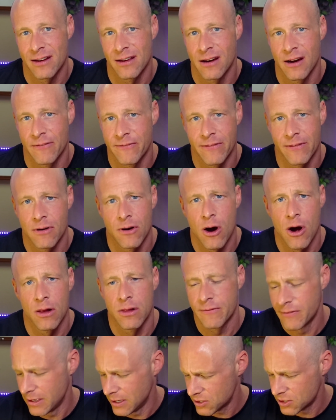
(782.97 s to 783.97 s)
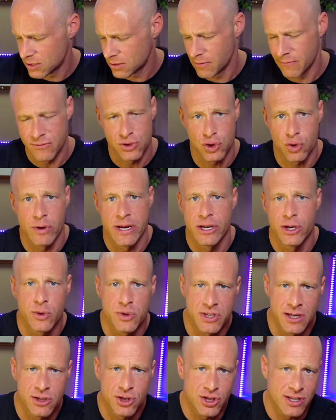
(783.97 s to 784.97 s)
of all of this, of screen
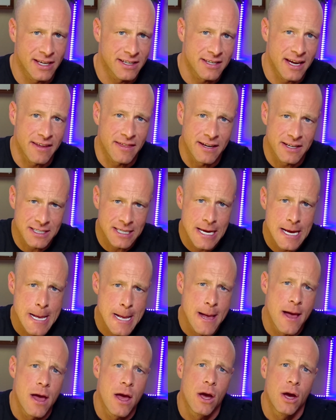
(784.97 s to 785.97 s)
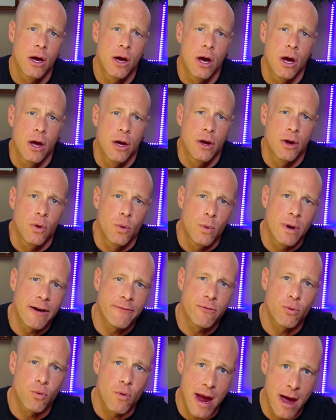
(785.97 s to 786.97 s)
usage, things like this. We have
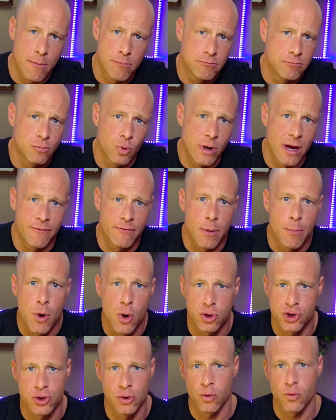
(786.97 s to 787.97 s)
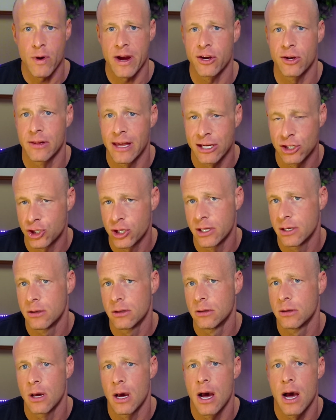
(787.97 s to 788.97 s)
REM, we have emotional
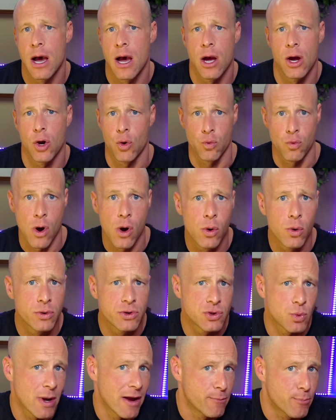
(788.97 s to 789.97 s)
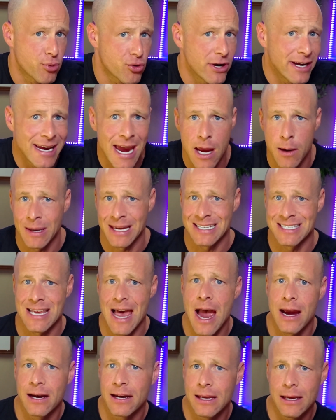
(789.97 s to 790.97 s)
regulation erodes, we have pregame
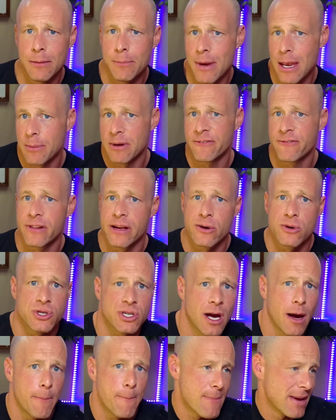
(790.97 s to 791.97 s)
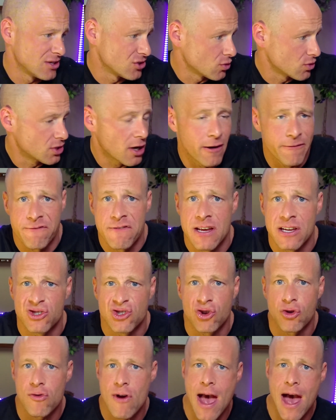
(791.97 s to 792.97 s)
anxiety, maybe flares up, mental toughness
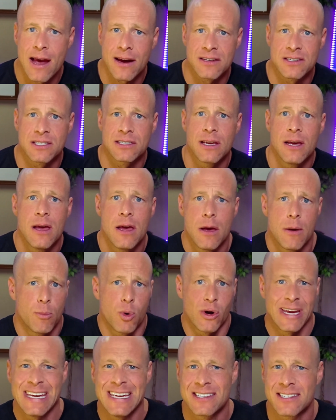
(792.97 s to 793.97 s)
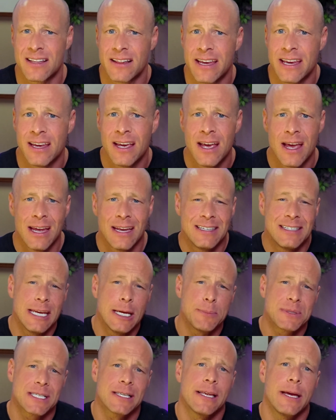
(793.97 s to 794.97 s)
cracks more easily,
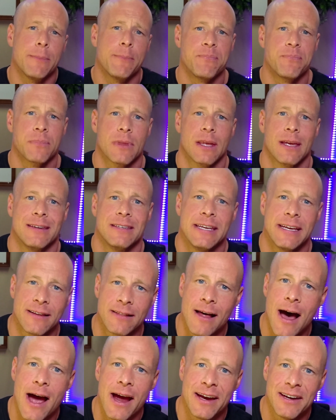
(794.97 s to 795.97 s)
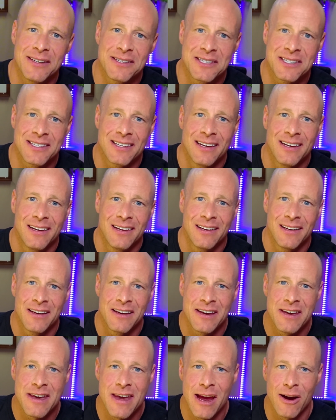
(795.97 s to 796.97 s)
deep sleep declines,
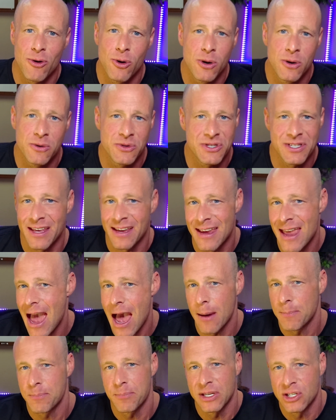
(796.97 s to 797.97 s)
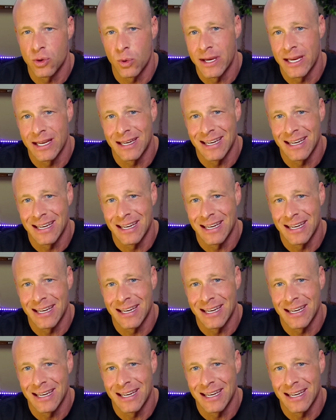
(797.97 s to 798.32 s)
narrows the gap between